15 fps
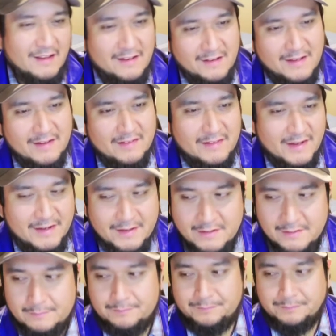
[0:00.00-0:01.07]
Next
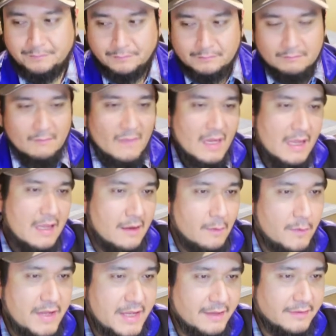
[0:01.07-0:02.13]
item.
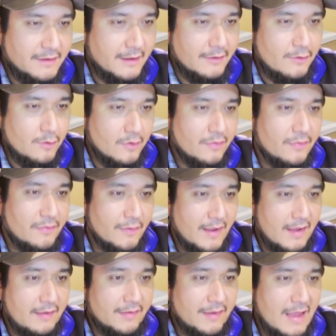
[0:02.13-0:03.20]
We got the North
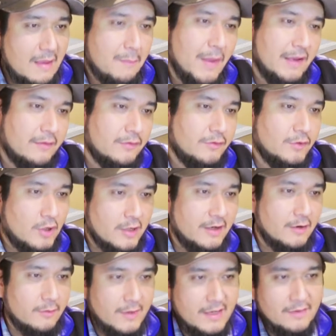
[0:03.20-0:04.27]
Face Apex
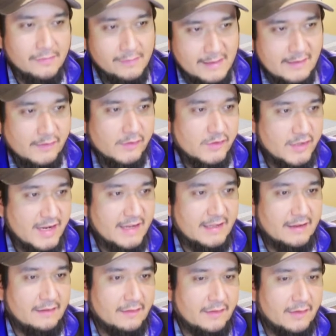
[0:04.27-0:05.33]
Dark Gray Fleece
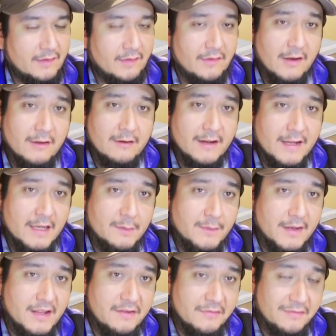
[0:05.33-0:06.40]
Jacket. So this is another item
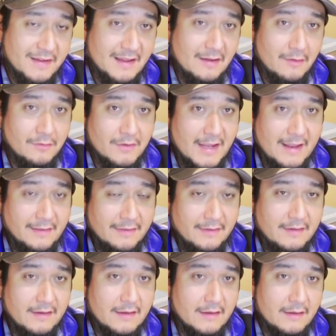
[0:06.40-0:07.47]
that I found
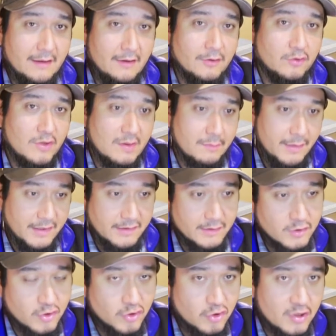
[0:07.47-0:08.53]
at the L Train
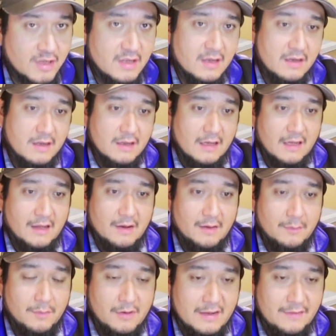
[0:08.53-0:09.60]
Vintage.
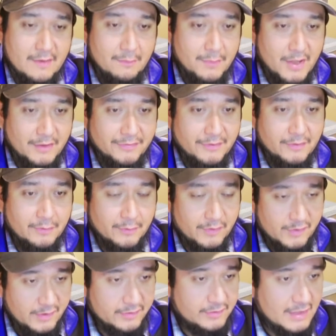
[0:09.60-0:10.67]
I believe I bought this for
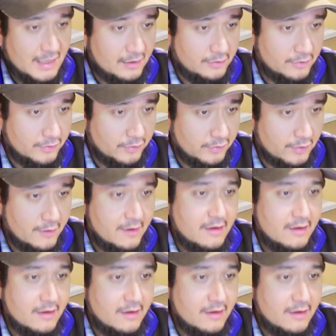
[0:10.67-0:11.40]
$6.